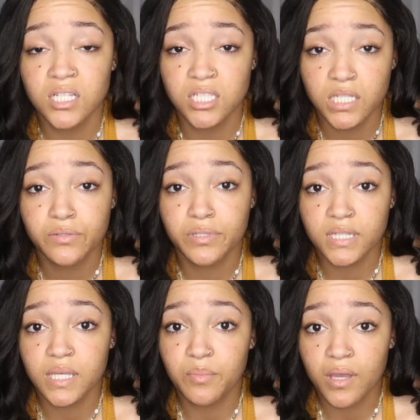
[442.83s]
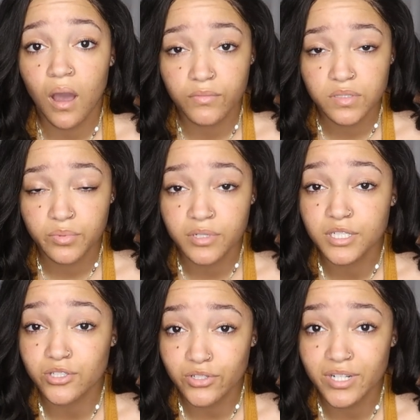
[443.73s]
genuinely be comfortable
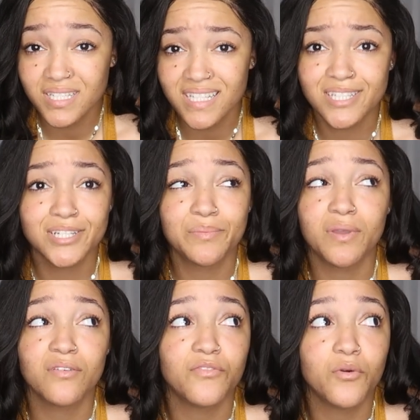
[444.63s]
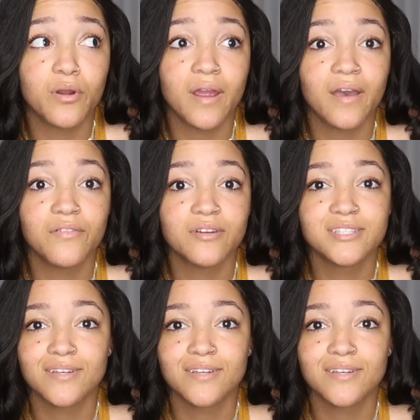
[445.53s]
in shorts. It took me forever.